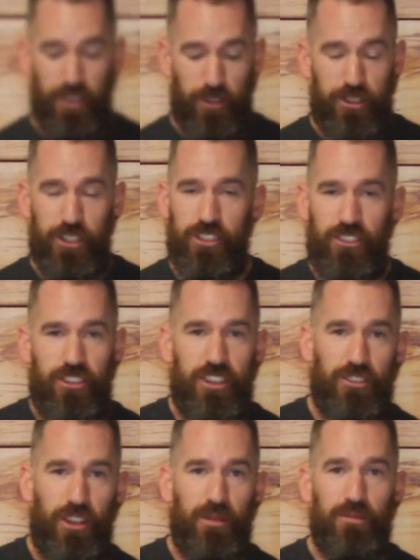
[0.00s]
you're just learning
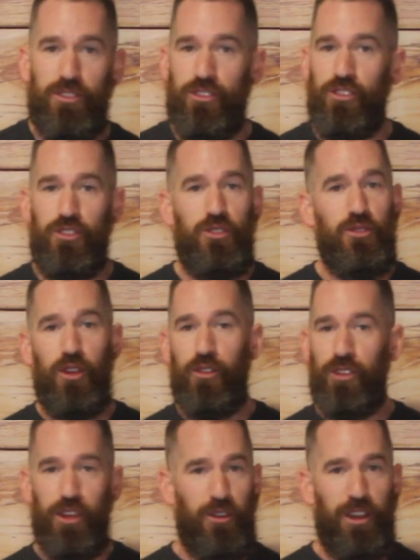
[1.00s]
drums, you
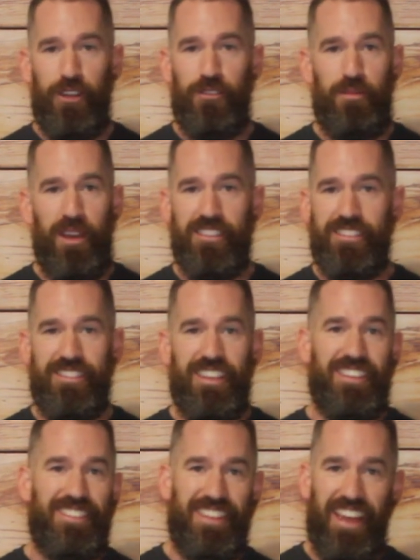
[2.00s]
don't know enough about
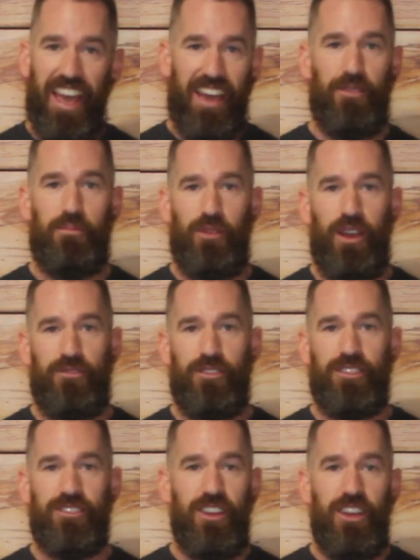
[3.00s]
sticks to have a
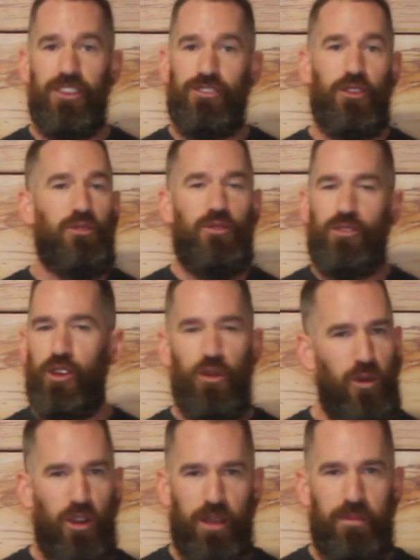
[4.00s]
preference. So don't
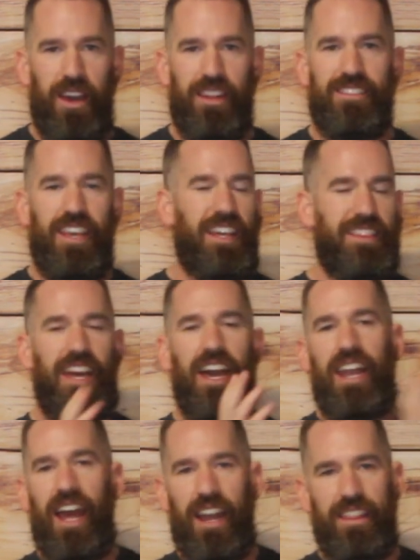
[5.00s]
worry about it. Take
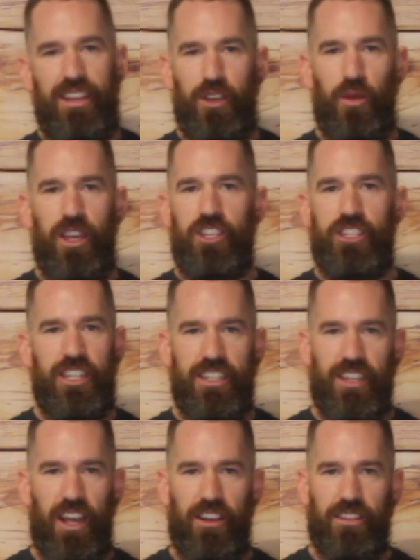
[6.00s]
that out of the equation
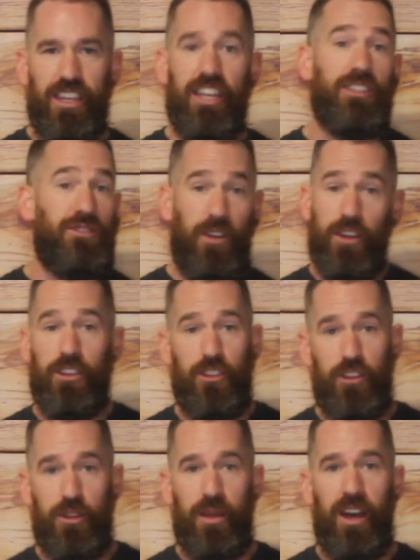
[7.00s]
entirely. It's fun to
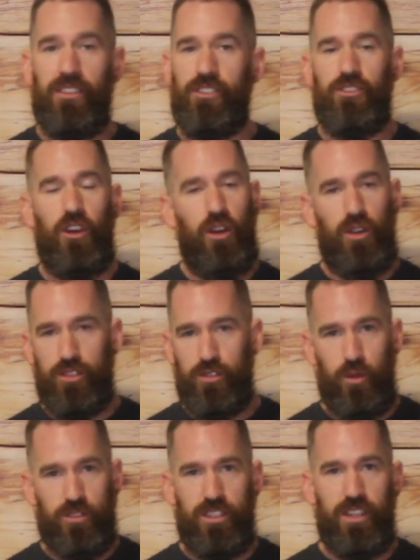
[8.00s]
learn about. There's all
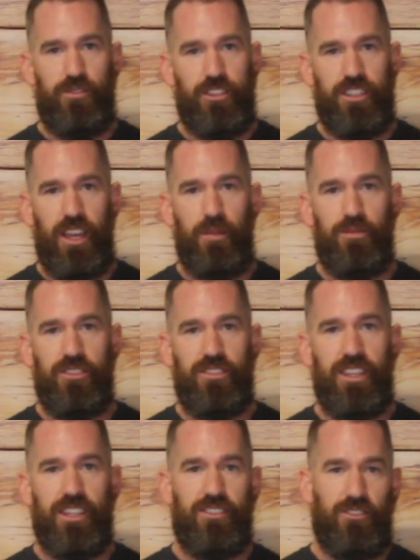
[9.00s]
sorts of different types of
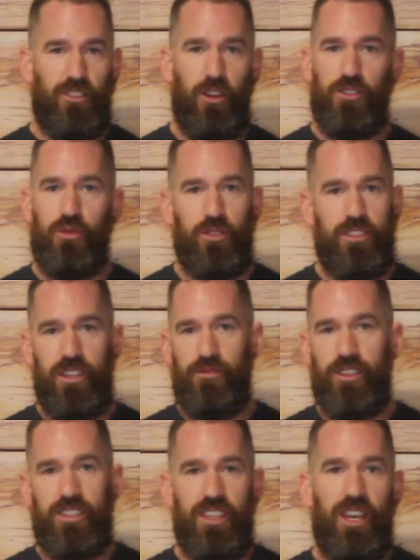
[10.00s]
sticks. There's all sorts of
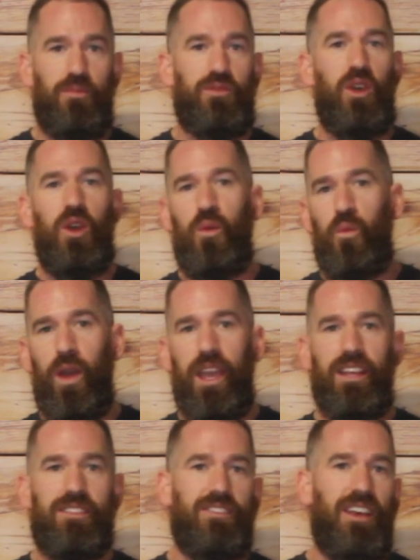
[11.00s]
different tips,
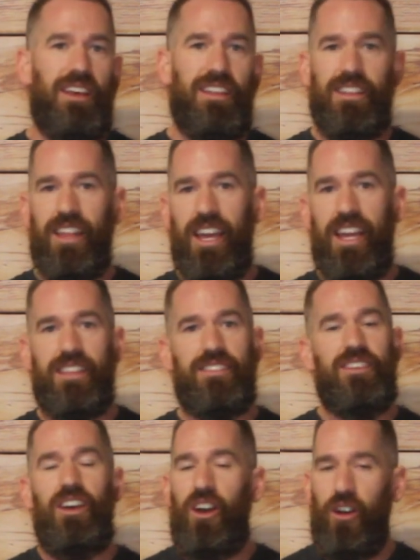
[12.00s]
weights,
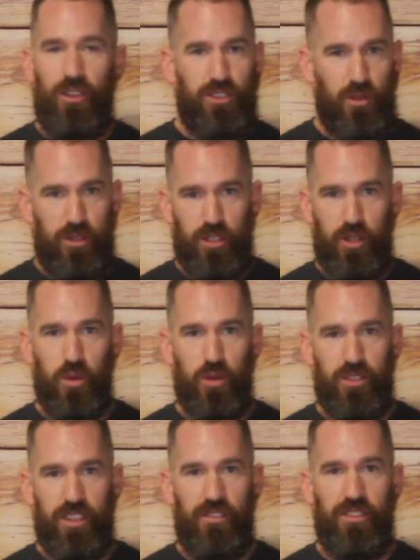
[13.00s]
lengths, all sorts of cool
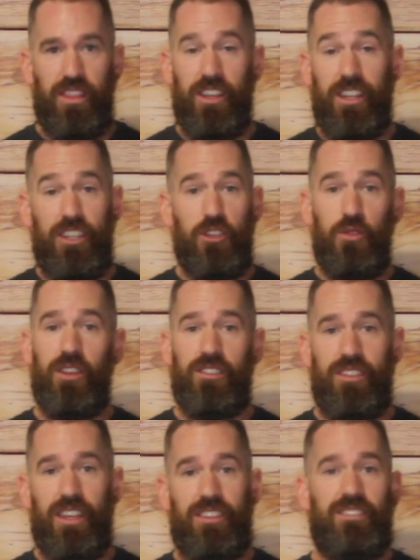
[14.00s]
stuff that they can do to
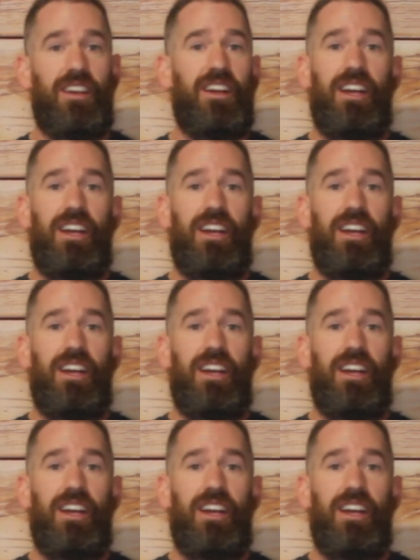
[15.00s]
sticks